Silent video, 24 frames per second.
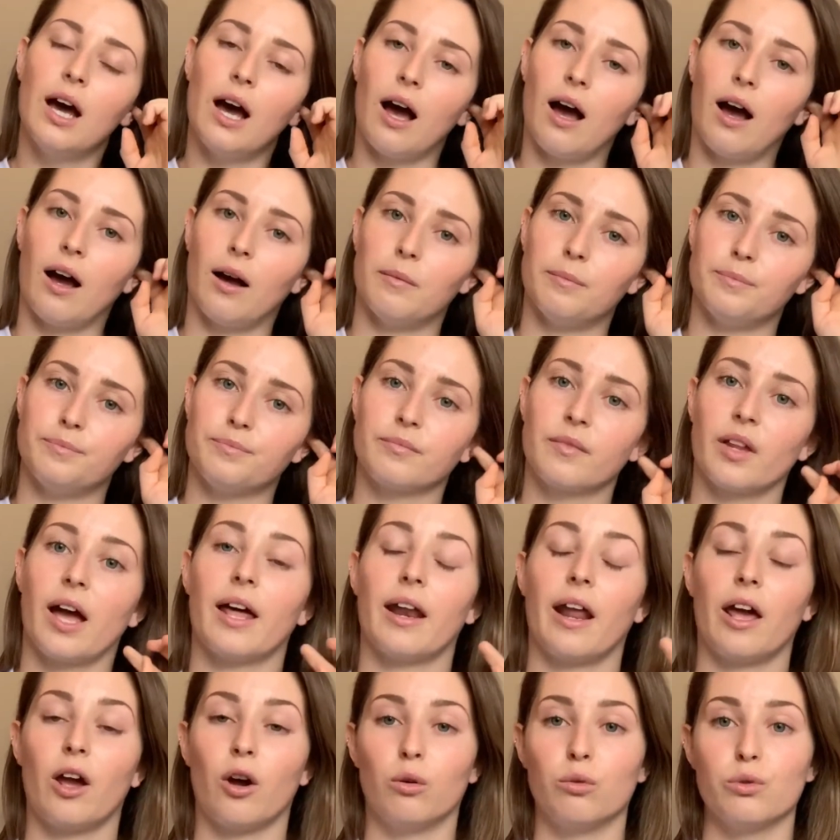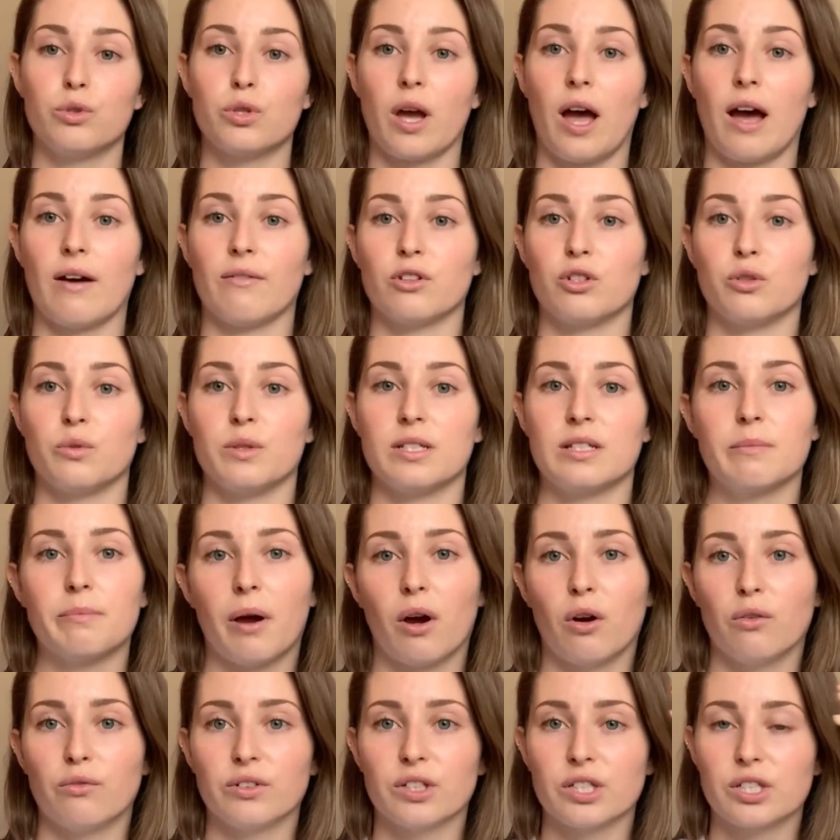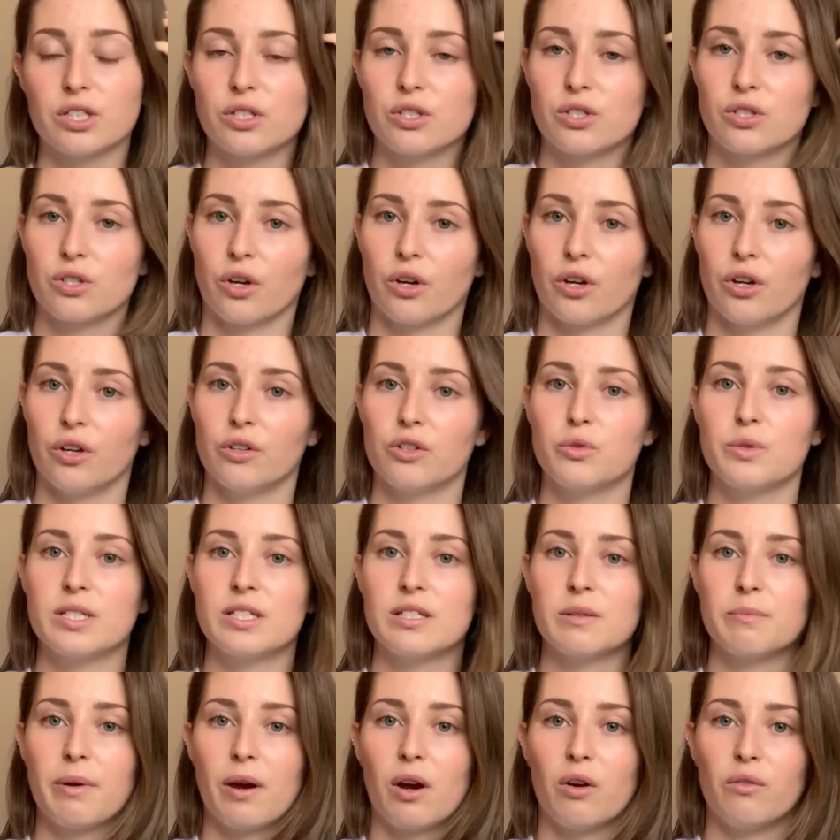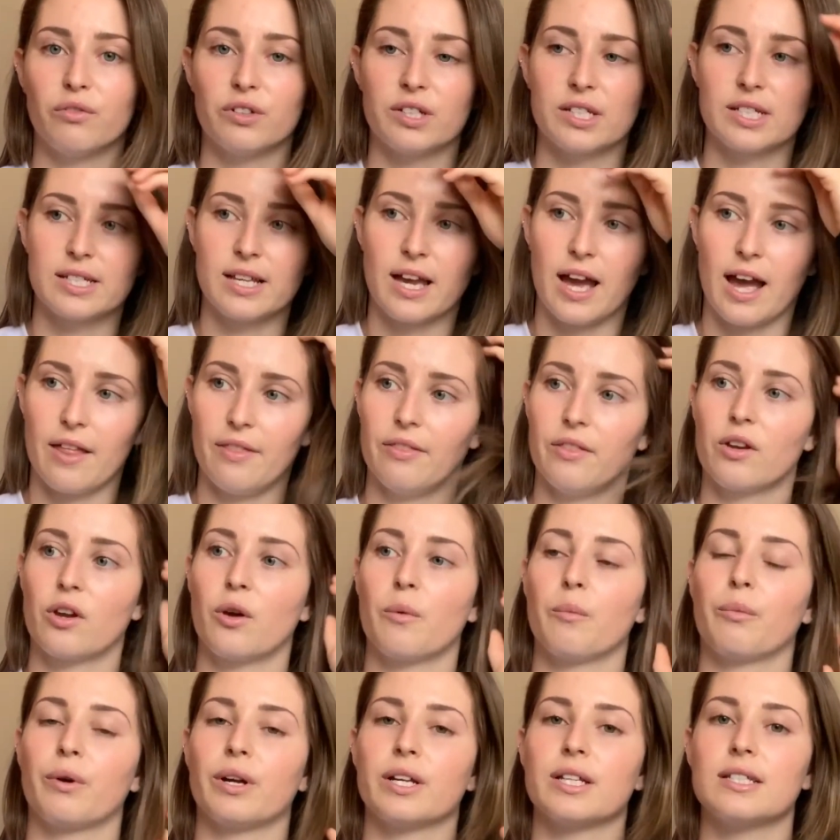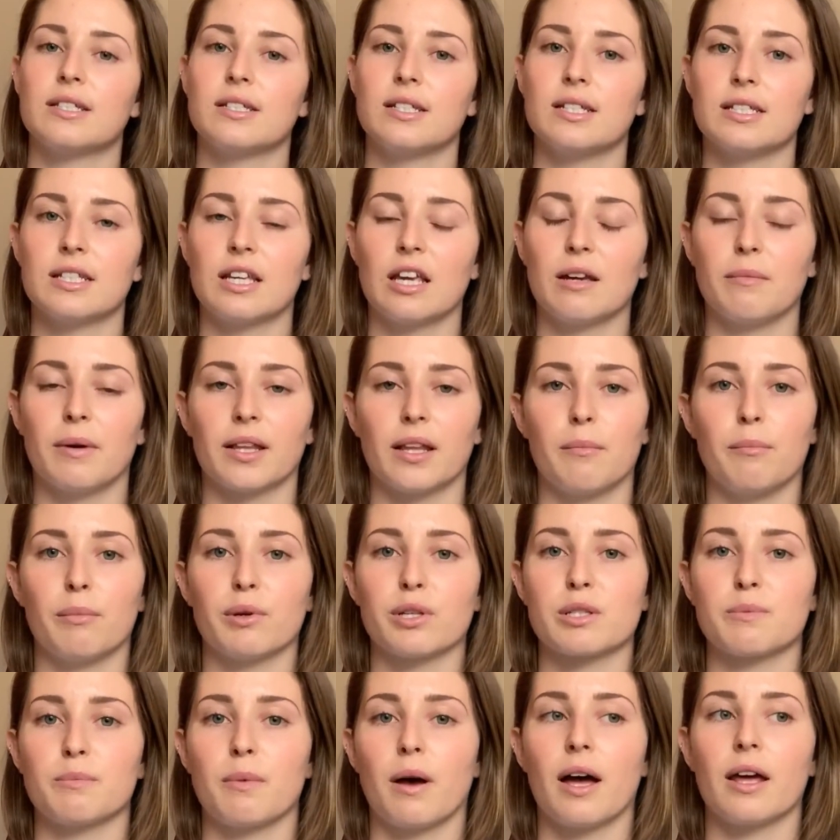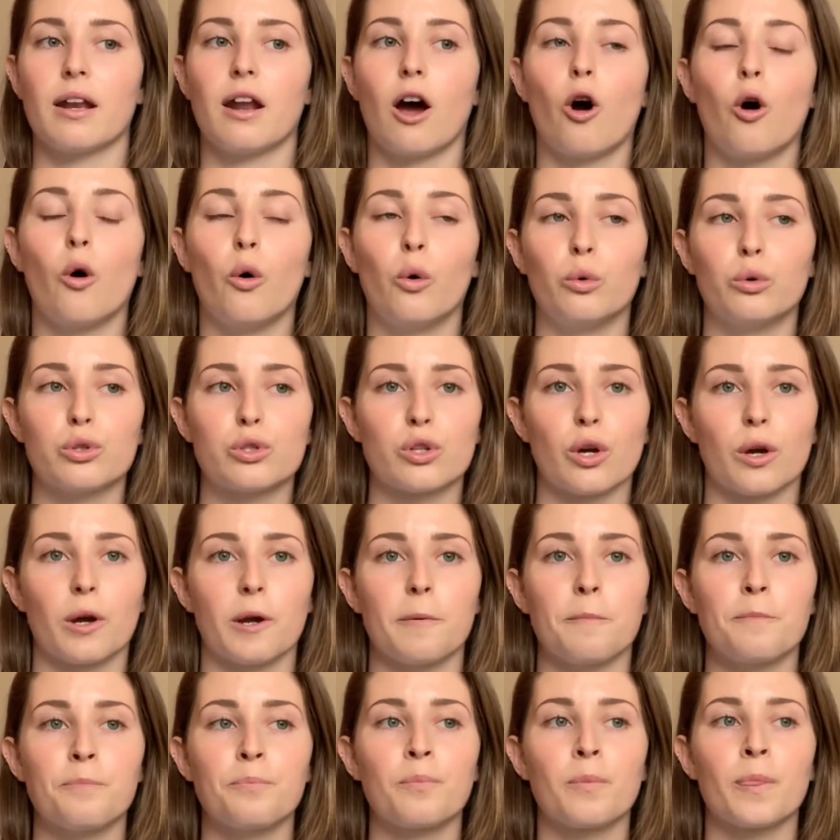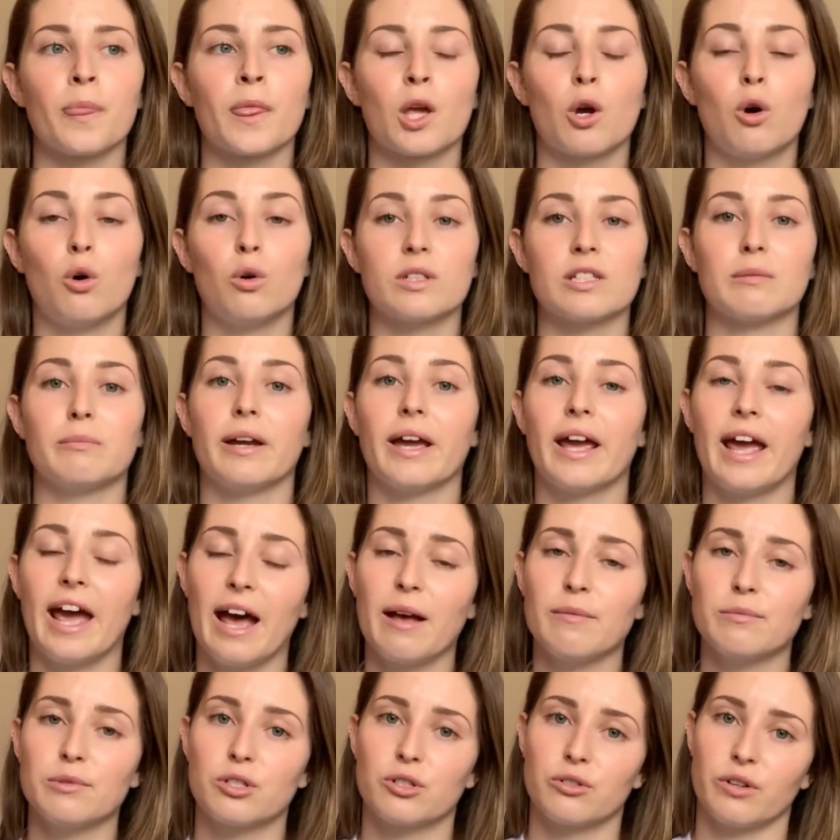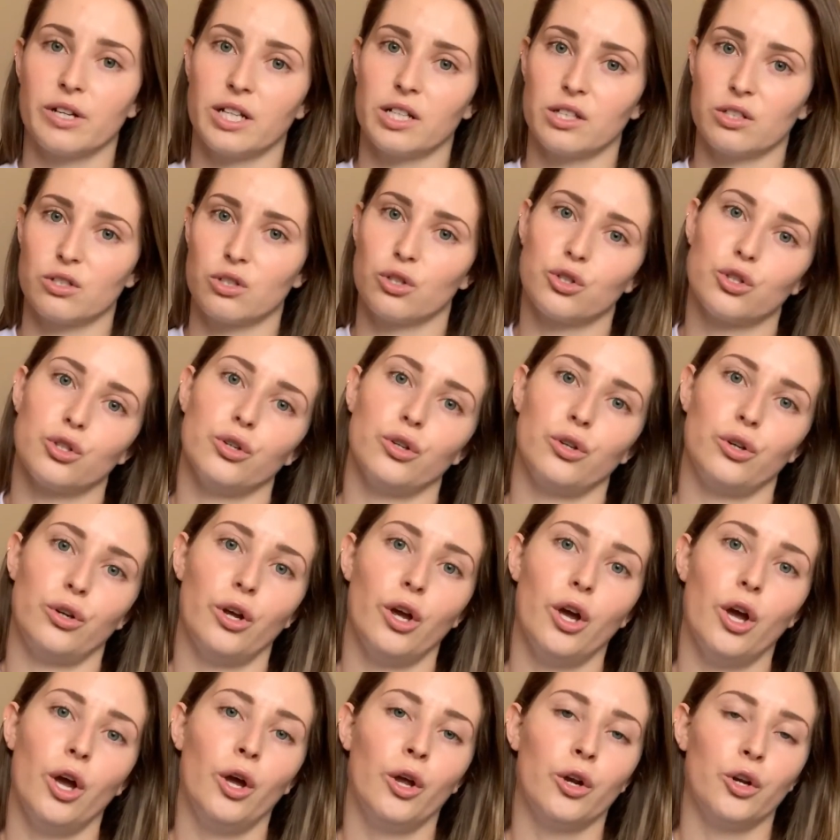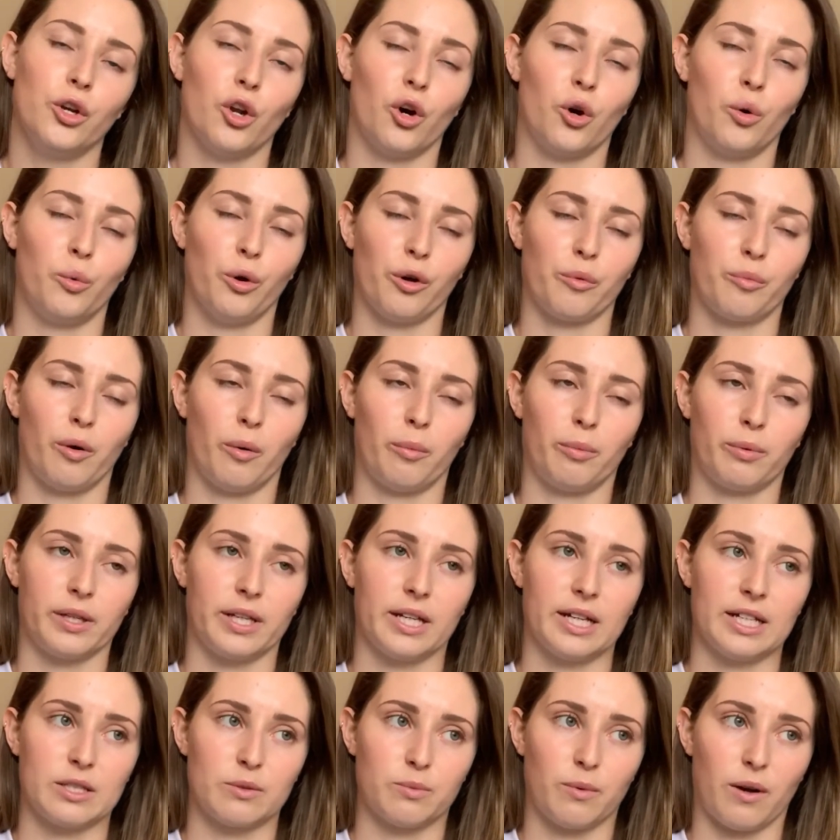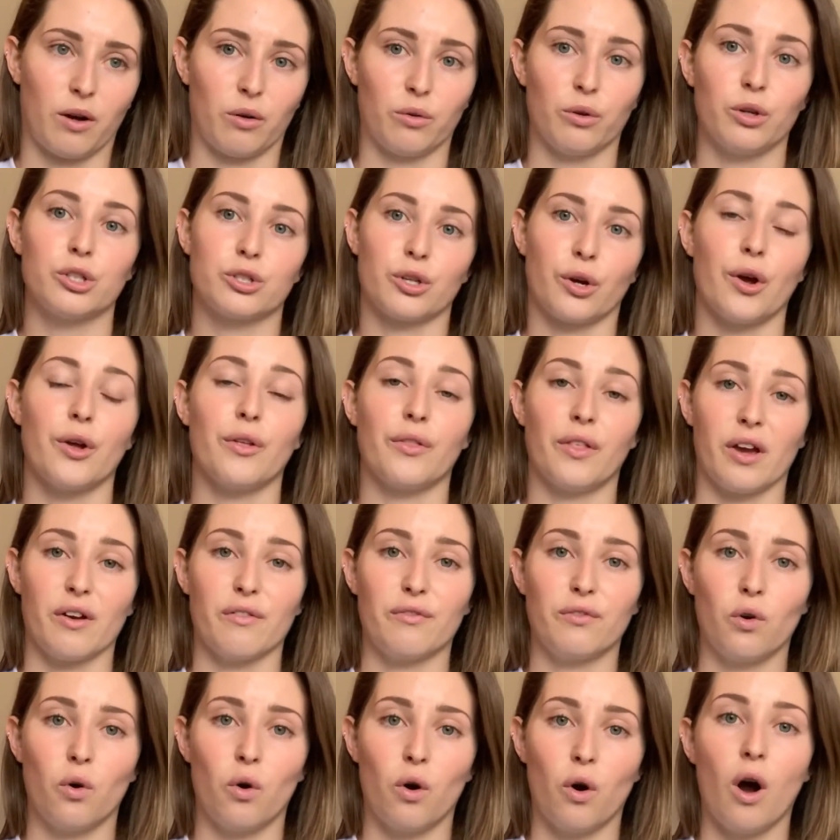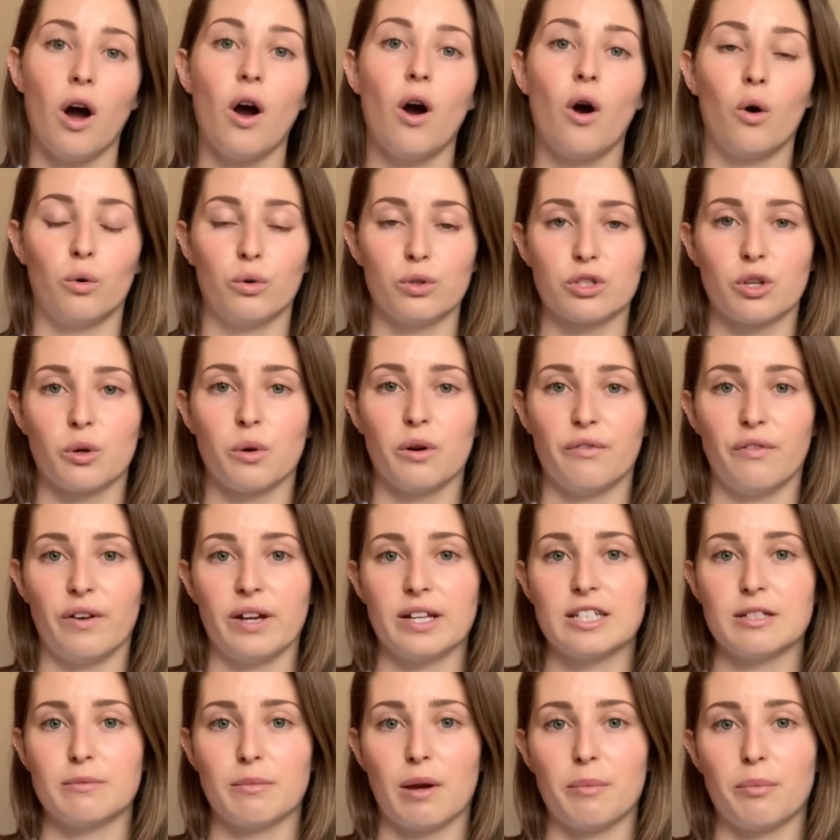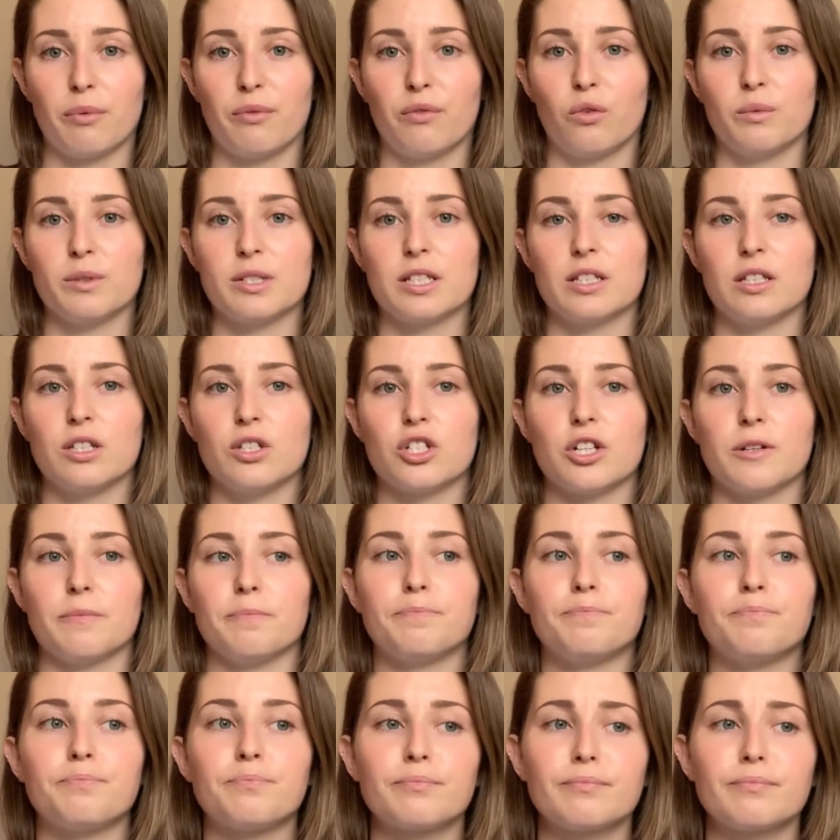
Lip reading: And I also have a twisted pelvis. So twisted pelvis and the compressed disc in my lumbar spine are also causing my hamstrings to not work properly as well. So therefore also affecting my performance in the gym.